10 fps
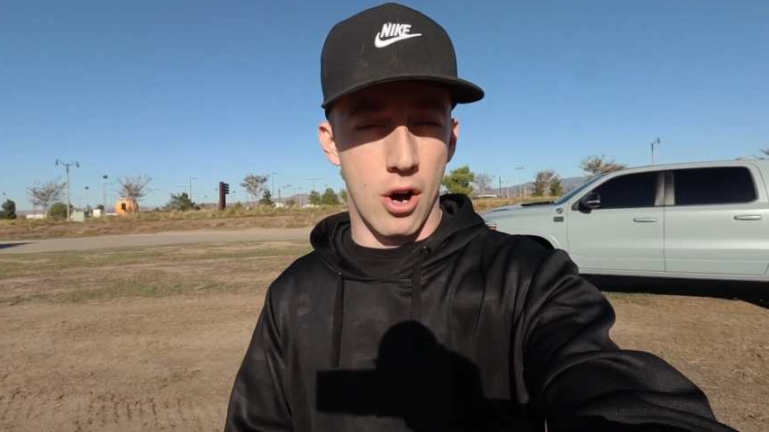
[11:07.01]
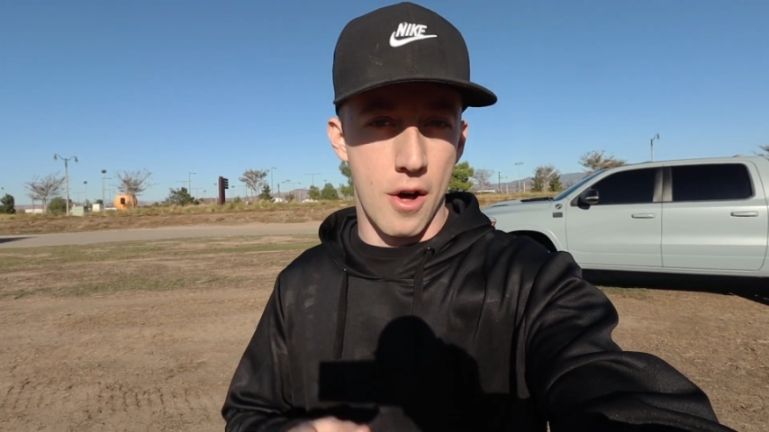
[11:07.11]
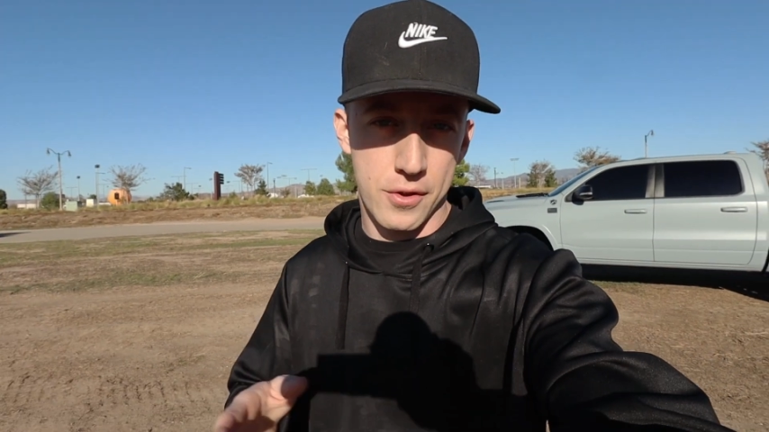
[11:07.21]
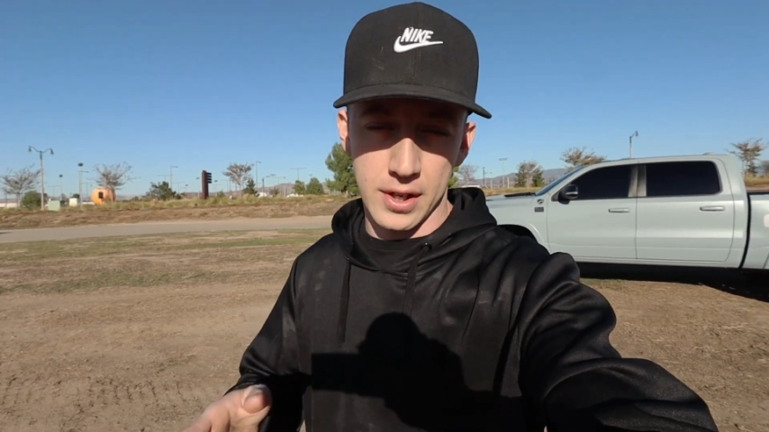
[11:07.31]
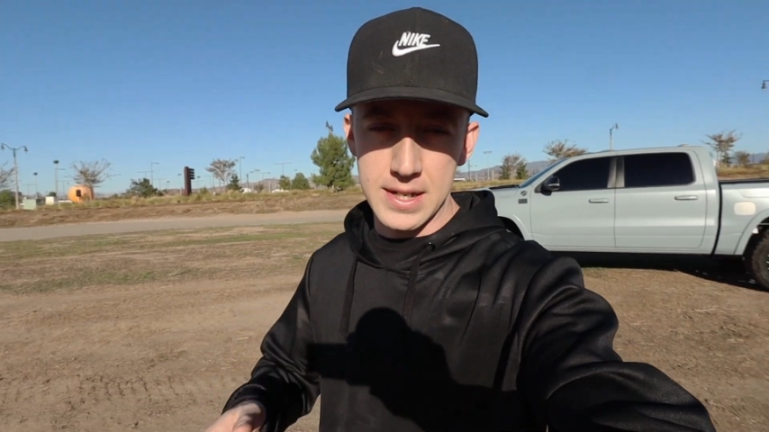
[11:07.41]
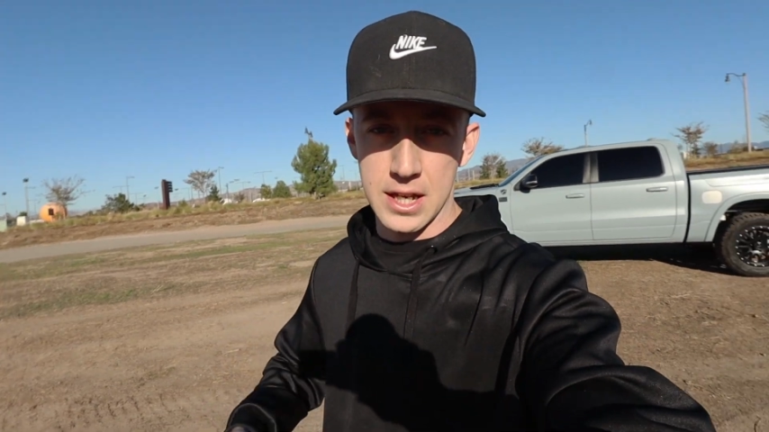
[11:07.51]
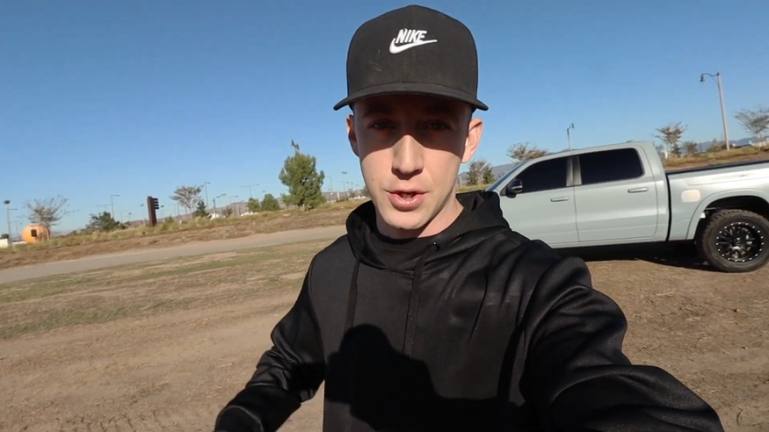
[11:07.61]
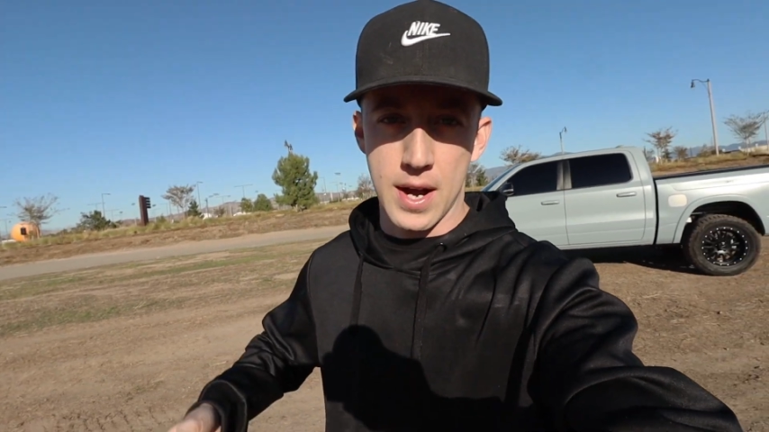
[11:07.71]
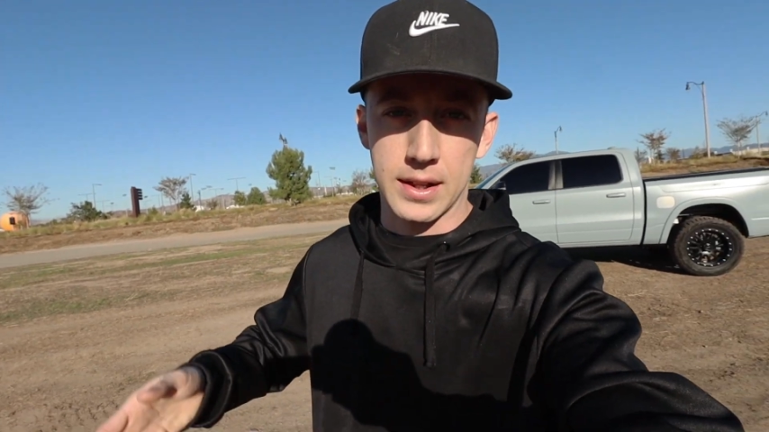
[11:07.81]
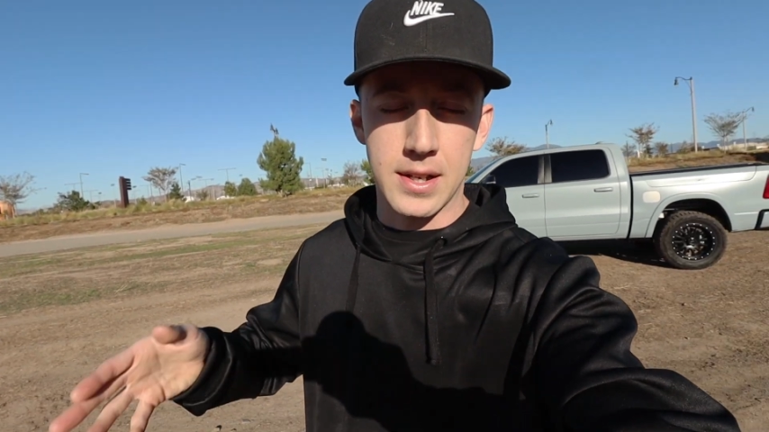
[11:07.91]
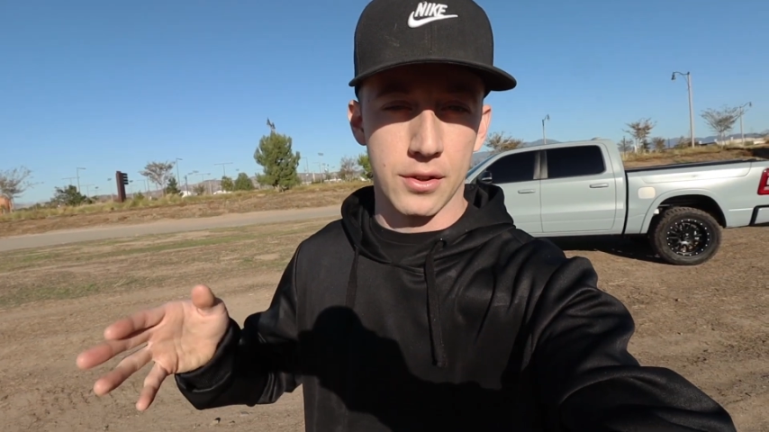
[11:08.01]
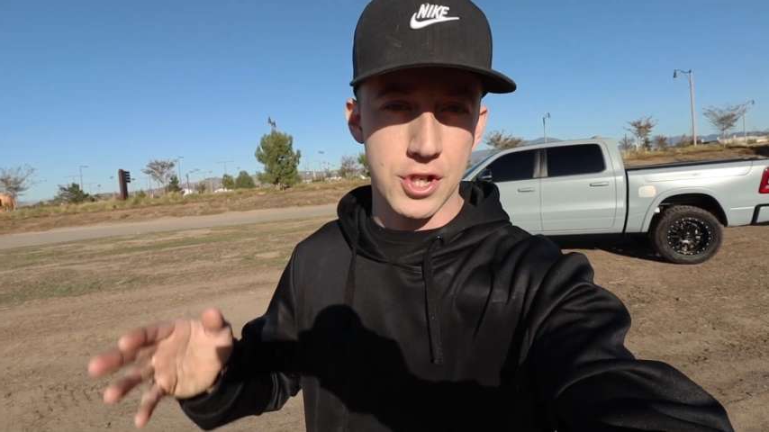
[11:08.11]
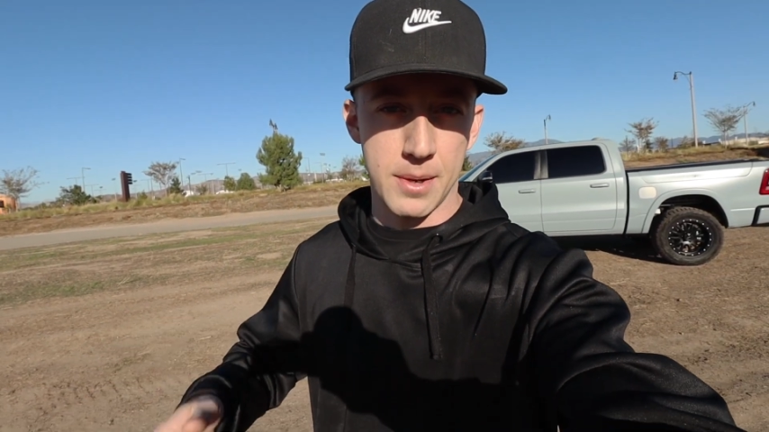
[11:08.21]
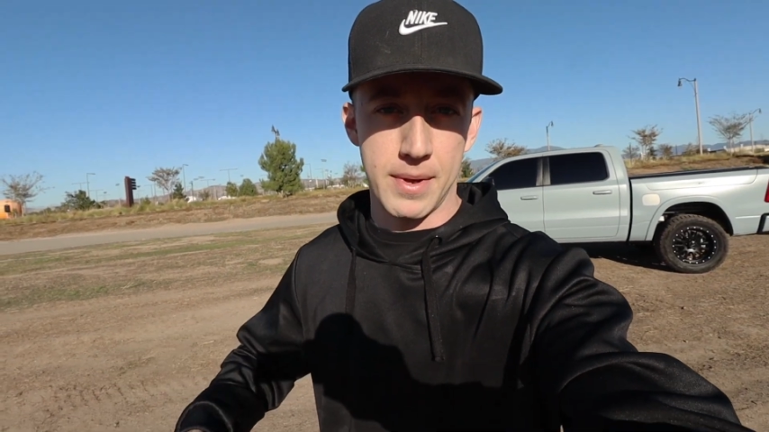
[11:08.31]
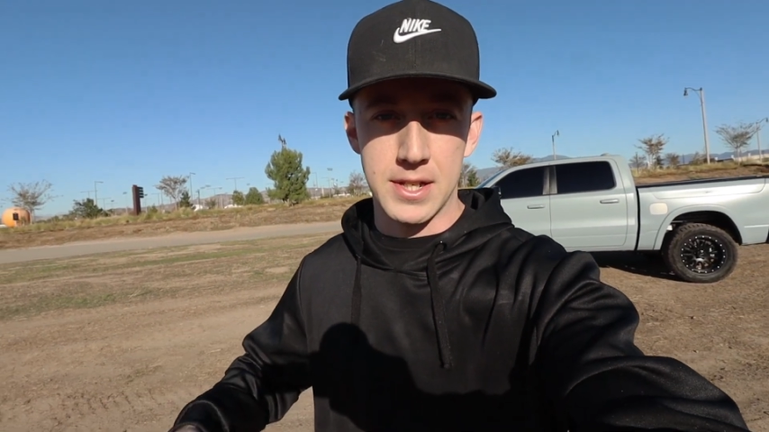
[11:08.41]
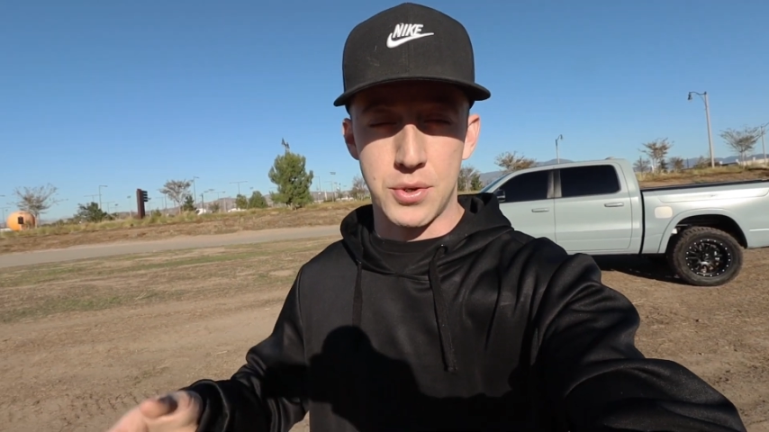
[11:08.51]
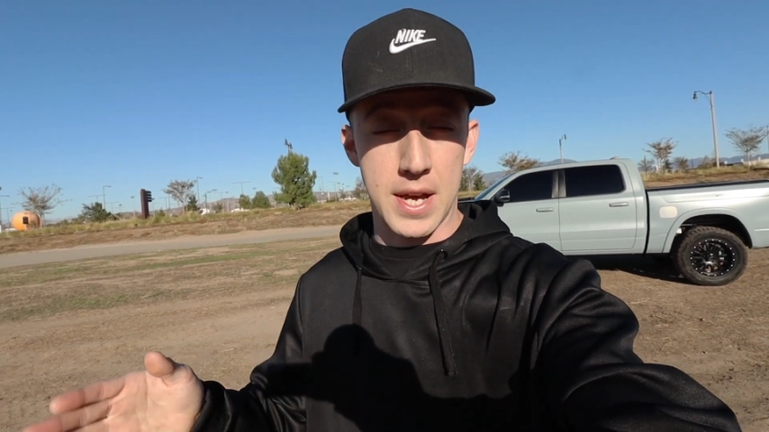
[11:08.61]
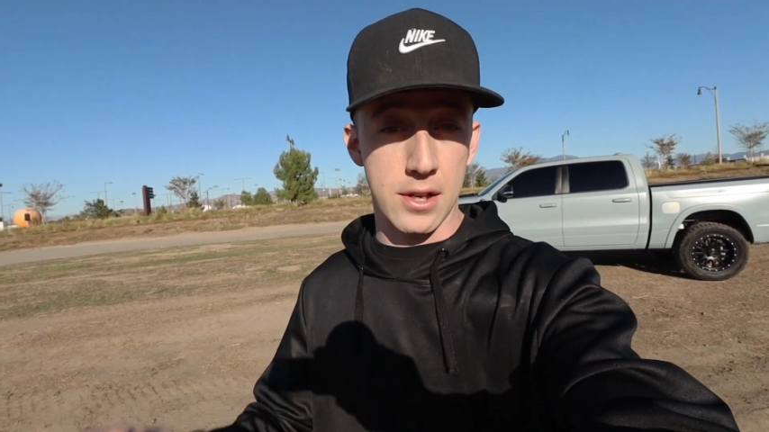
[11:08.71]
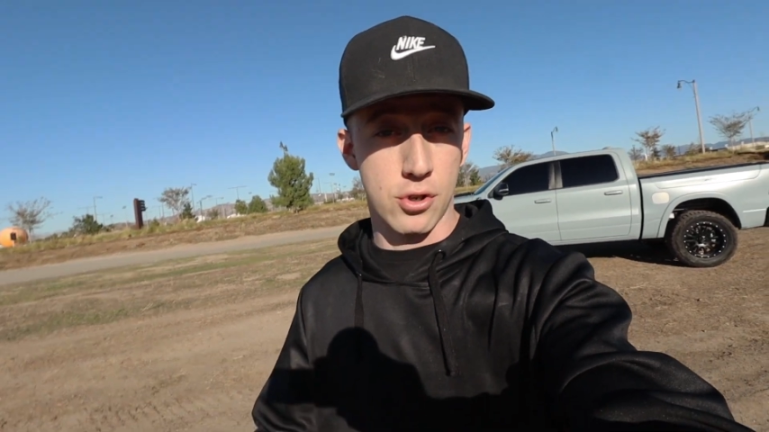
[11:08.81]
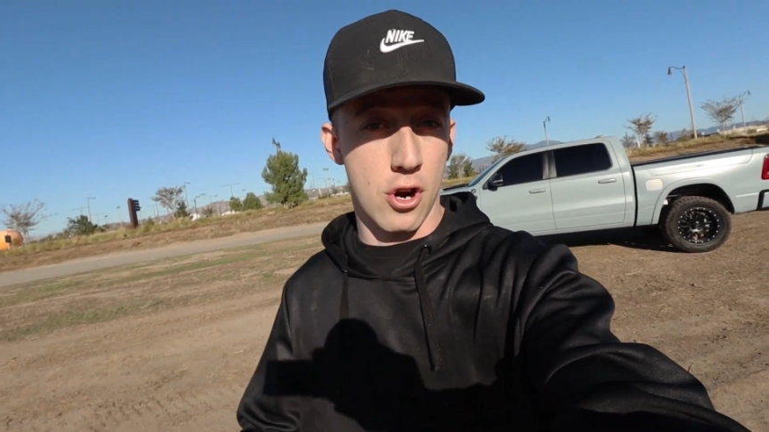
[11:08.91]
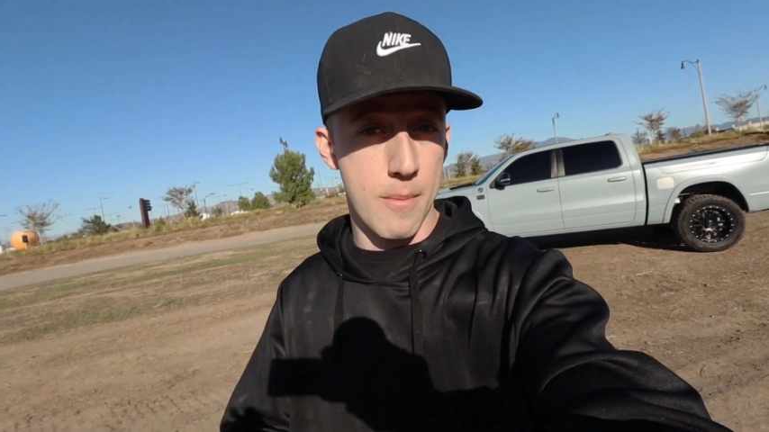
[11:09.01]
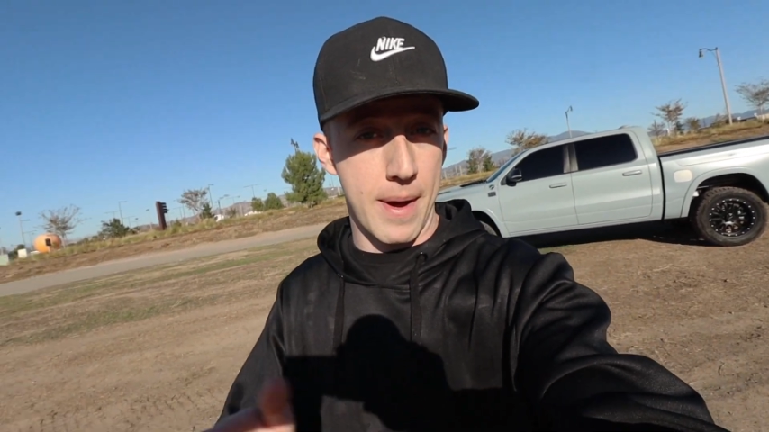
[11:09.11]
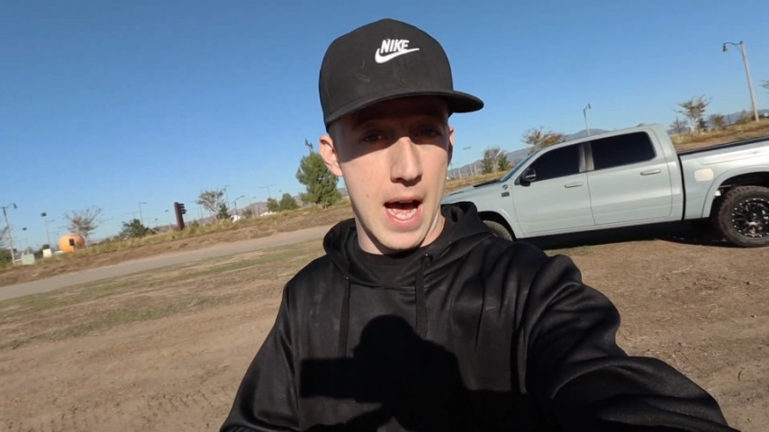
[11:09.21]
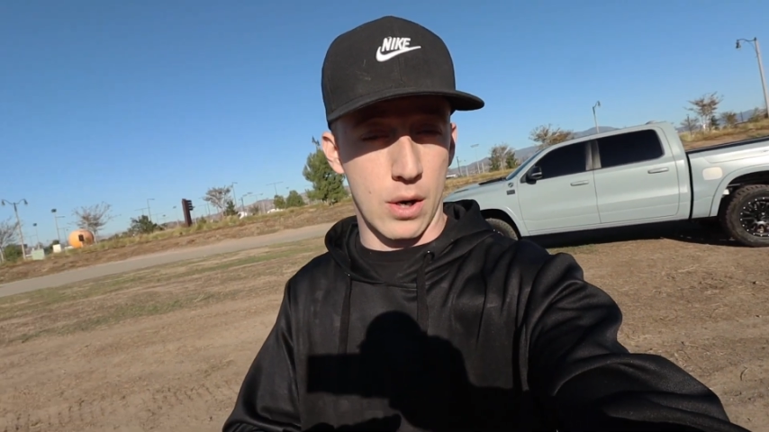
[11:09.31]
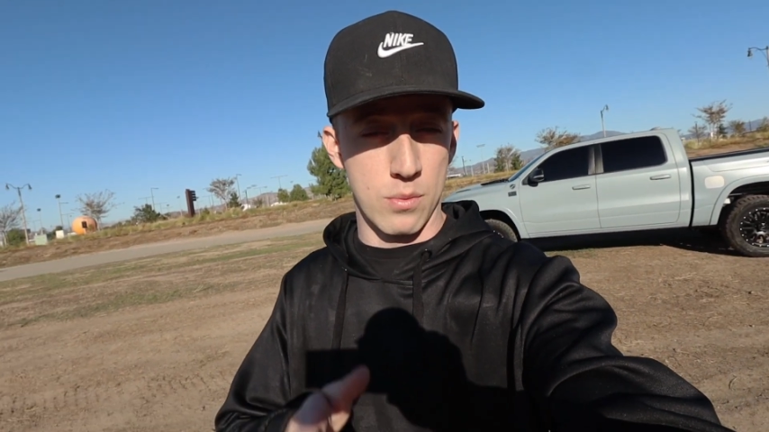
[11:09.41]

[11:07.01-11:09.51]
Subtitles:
All they're gonna tell you at the dealership is to take your car back,